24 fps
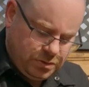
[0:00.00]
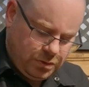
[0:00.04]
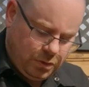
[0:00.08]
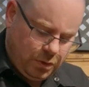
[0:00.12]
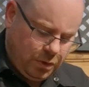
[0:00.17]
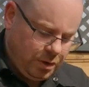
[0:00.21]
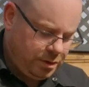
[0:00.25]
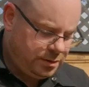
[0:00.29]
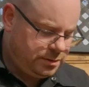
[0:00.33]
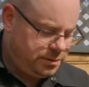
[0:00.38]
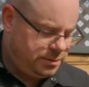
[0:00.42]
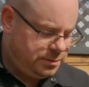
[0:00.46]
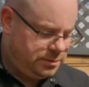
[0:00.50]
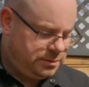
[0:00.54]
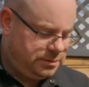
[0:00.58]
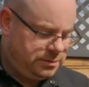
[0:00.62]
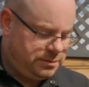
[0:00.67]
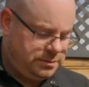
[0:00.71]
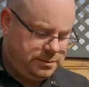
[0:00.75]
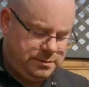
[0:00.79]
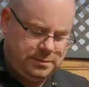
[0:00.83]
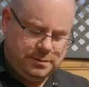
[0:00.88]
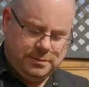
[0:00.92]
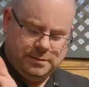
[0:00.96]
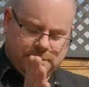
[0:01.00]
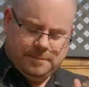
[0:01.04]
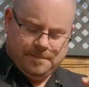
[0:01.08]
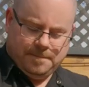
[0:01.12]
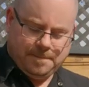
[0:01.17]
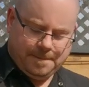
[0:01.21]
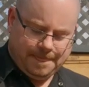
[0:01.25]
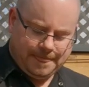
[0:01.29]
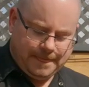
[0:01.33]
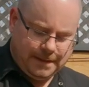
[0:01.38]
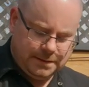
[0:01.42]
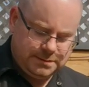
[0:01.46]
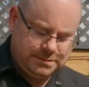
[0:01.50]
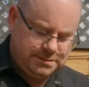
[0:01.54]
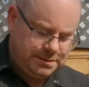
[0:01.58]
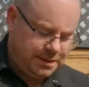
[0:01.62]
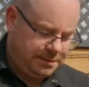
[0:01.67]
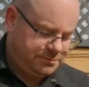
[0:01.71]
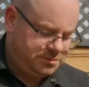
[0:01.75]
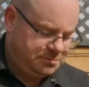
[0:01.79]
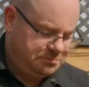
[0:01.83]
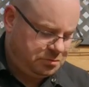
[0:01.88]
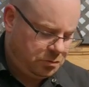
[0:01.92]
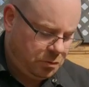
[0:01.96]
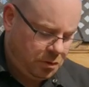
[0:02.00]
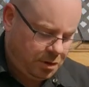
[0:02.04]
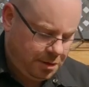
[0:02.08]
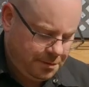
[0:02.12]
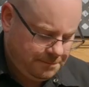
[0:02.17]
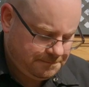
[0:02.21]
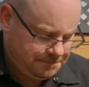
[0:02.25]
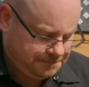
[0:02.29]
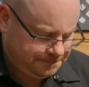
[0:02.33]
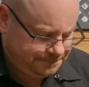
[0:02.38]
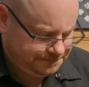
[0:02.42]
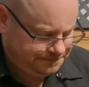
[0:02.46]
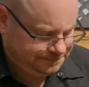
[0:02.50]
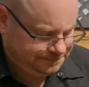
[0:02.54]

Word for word: cork. Time to pour.